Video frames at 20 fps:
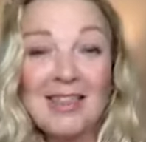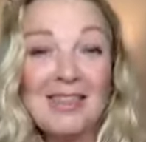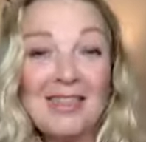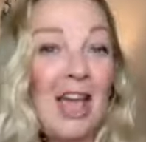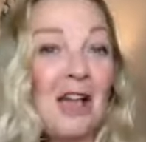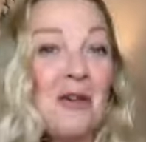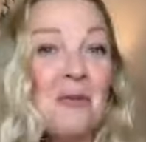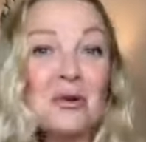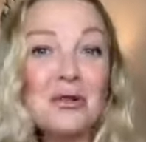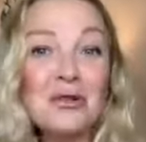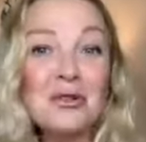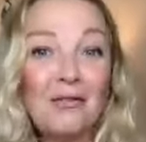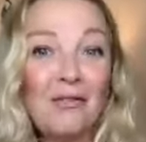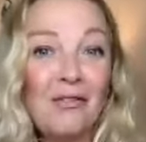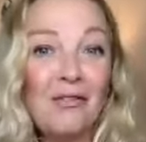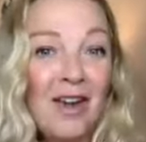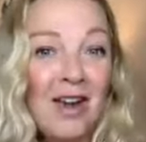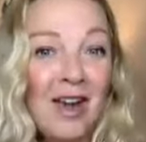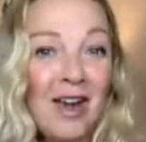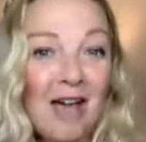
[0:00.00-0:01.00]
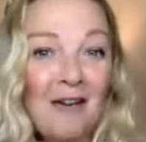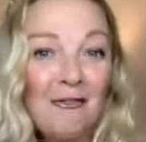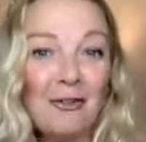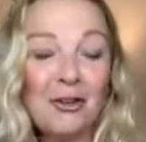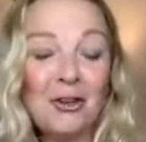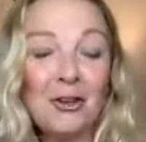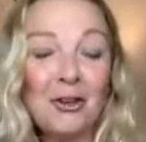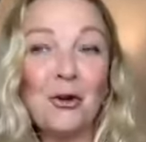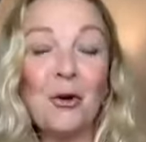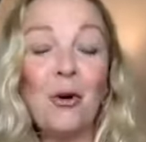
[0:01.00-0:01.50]
they would have never
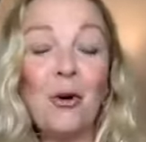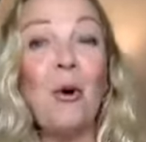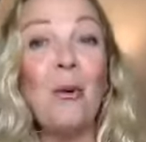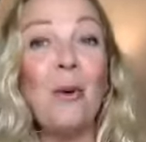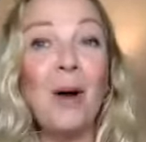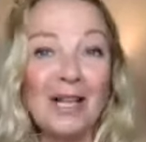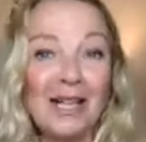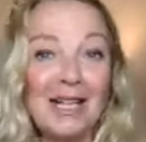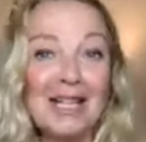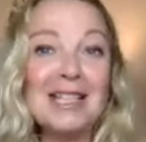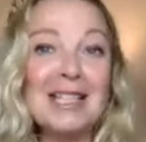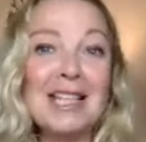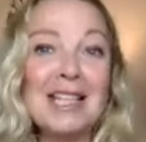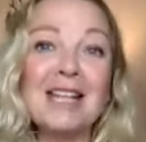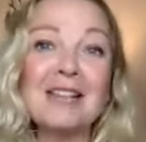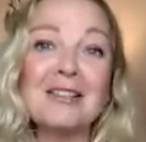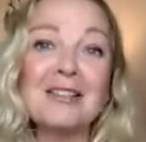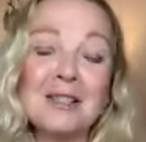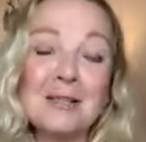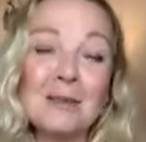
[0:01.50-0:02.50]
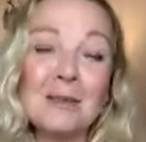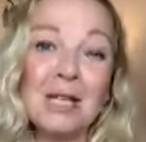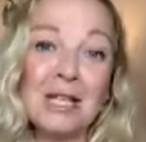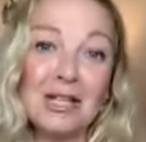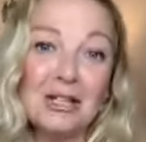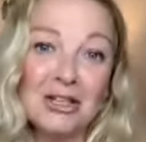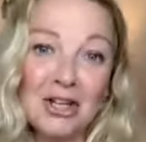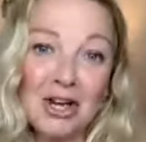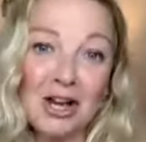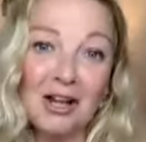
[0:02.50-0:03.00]
thought, oh, I need to heal some
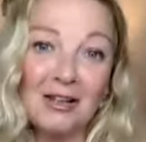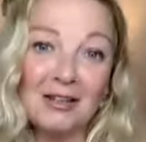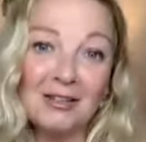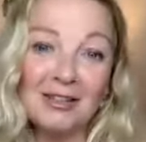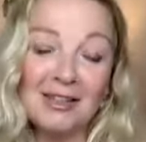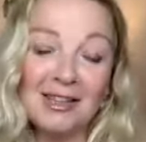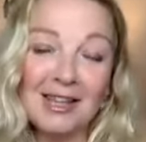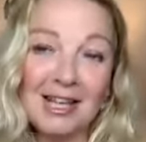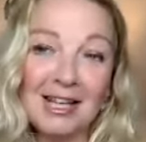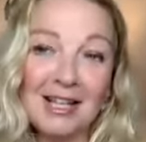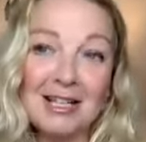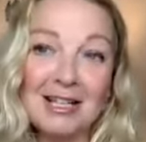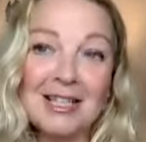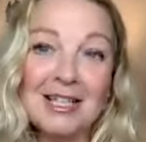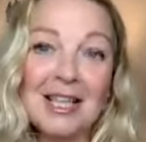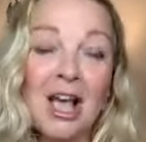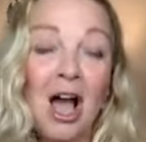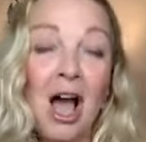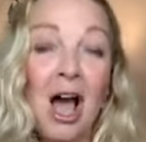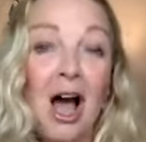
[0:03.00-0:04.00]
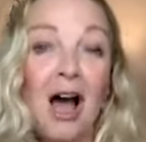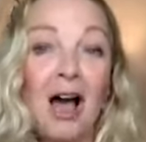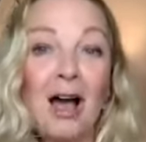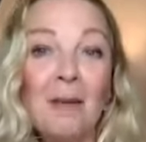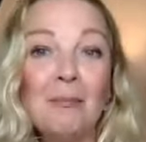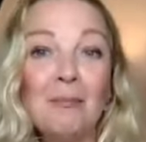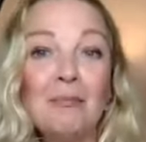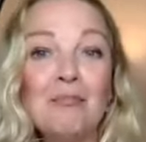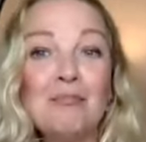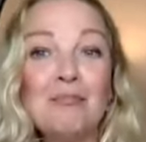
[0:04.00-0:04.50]
inner child things.
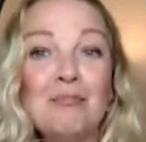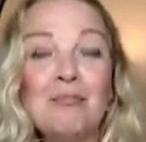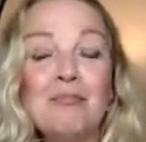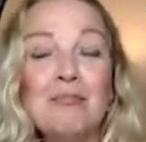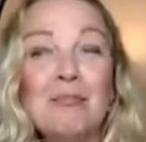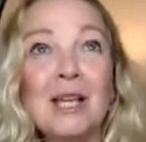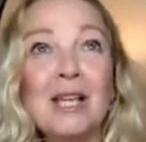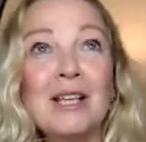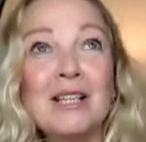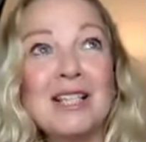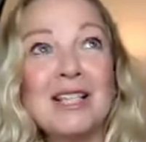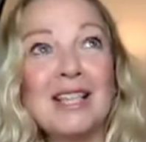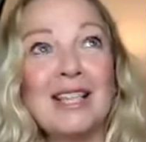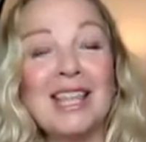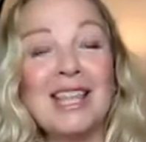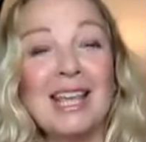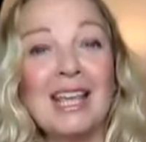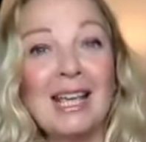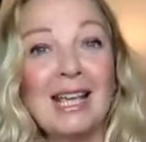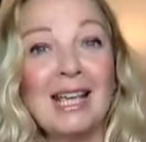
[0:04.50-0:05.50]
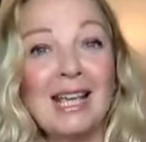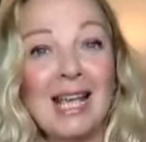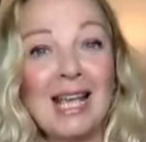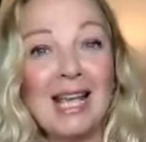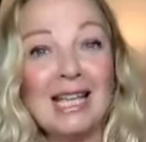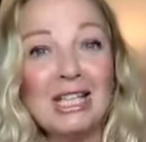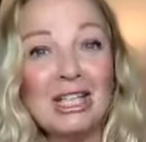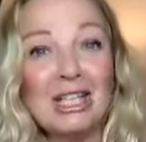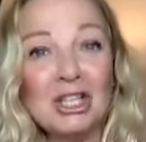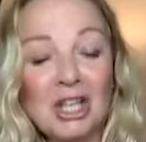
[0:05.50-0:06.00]
Because I think
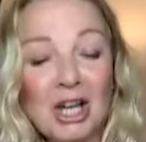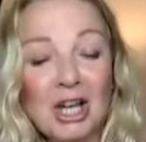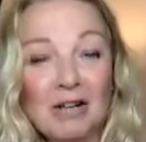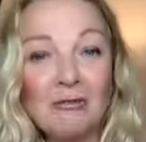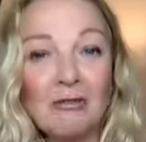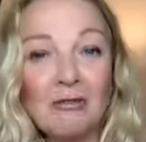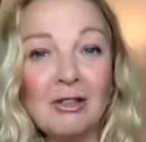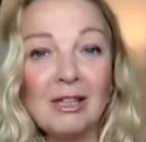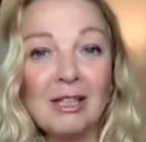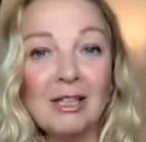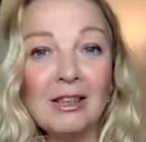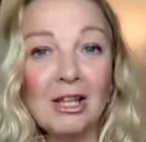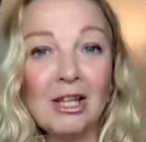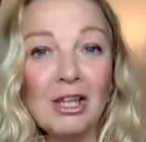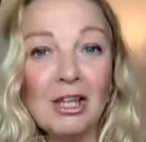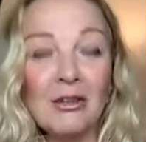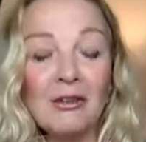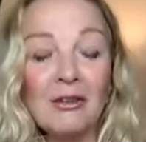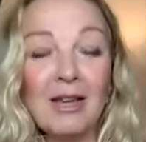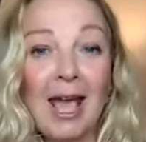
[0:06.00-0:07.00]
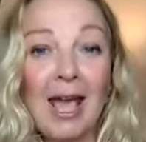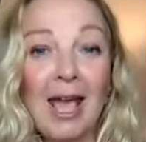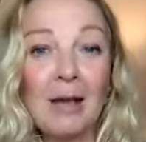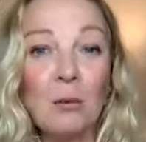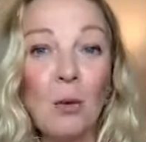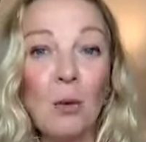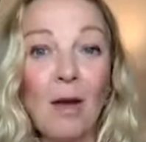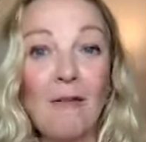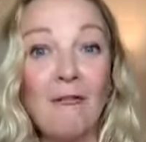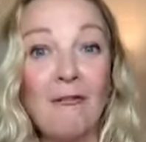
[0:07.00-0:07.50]
in general, in the UK,
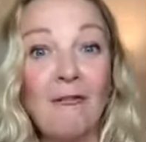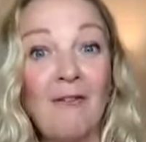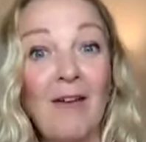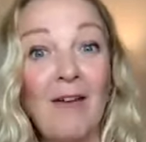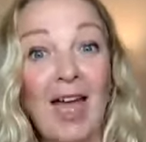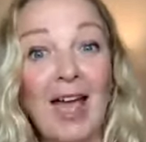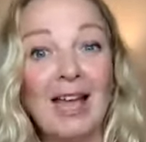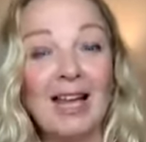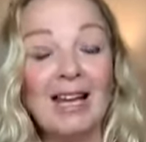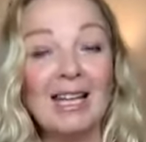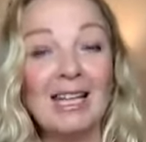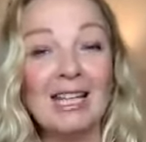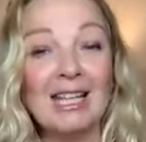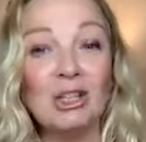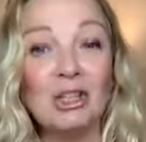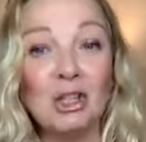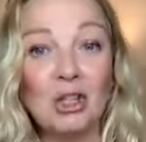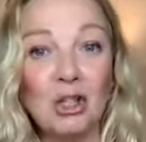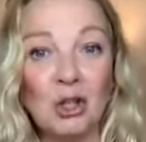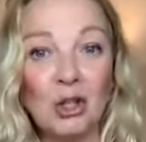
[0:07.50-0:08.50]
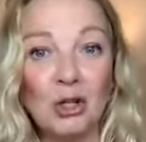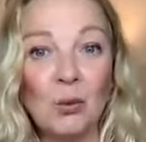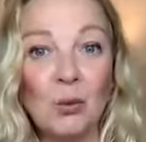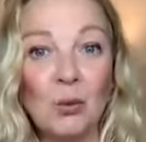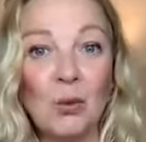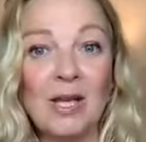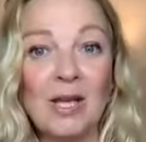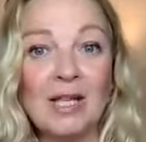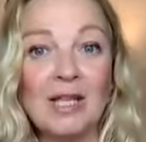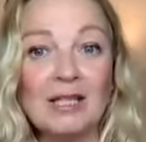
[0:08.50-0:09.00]
we're fairly
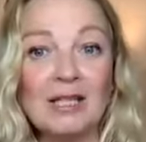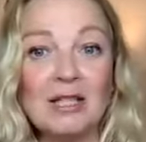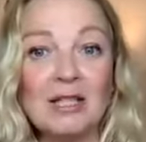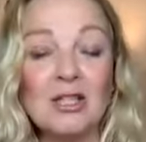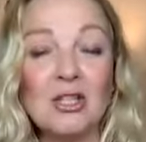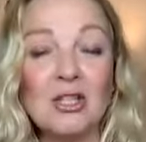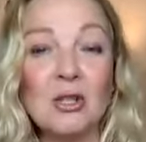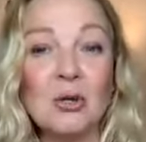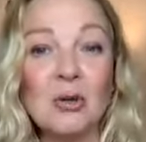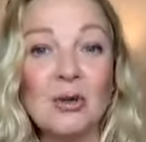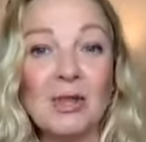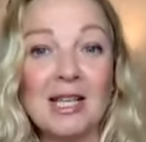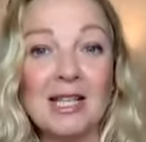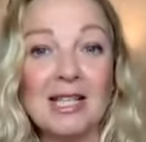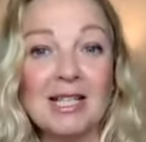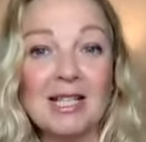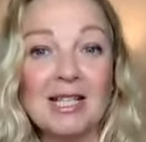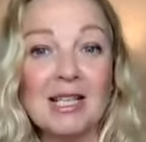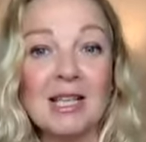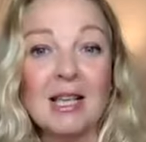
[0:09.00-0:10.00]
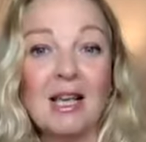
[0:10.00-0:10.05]
new into this